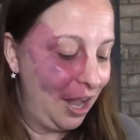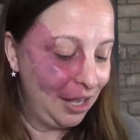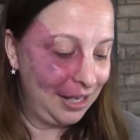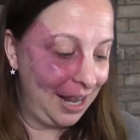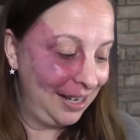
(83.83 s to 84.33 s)

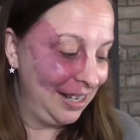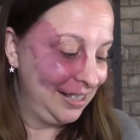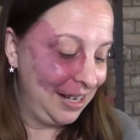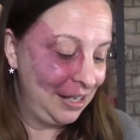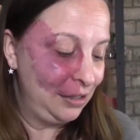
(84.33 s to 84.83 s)
Again,
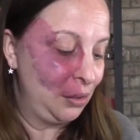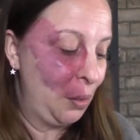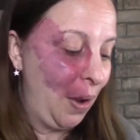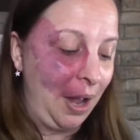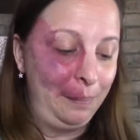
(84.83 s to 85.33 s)
excited. So
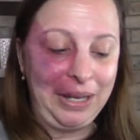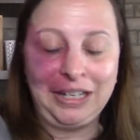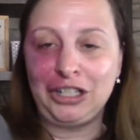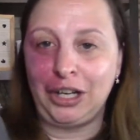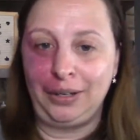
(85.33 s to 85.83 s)
a
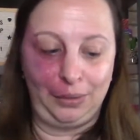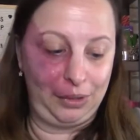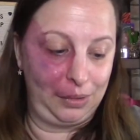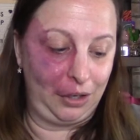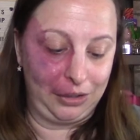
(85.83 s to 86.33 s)
big shout out
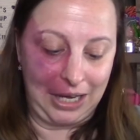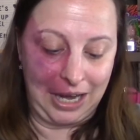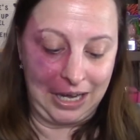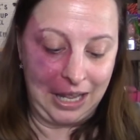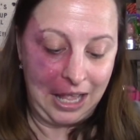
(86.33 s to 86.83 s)
to Doll
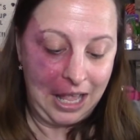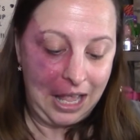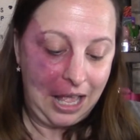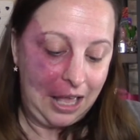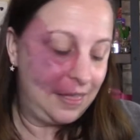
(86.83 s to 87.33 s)
10.
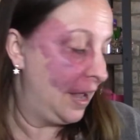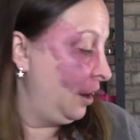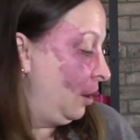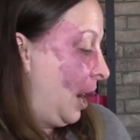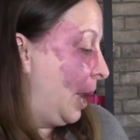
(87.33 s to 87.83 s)
They
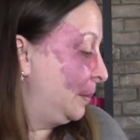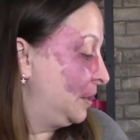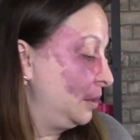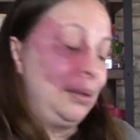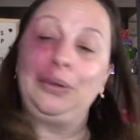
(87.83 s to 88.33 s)
are
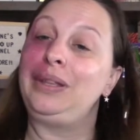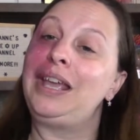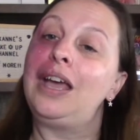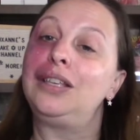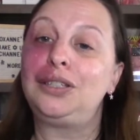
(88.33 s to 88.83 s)

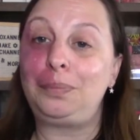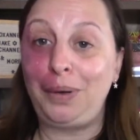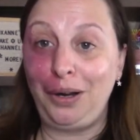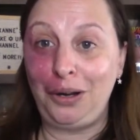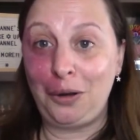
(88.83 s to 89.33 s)
absolutely
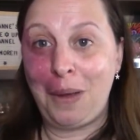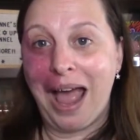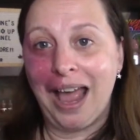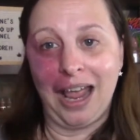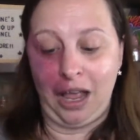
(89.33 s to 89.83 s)
superb.
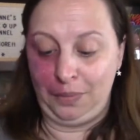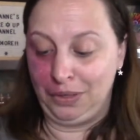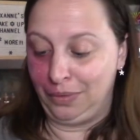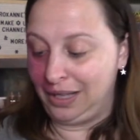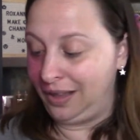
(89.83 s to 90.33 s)
I
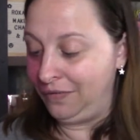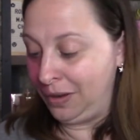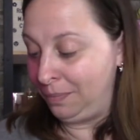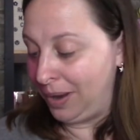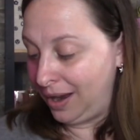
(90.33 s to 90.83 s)
absolutely love them.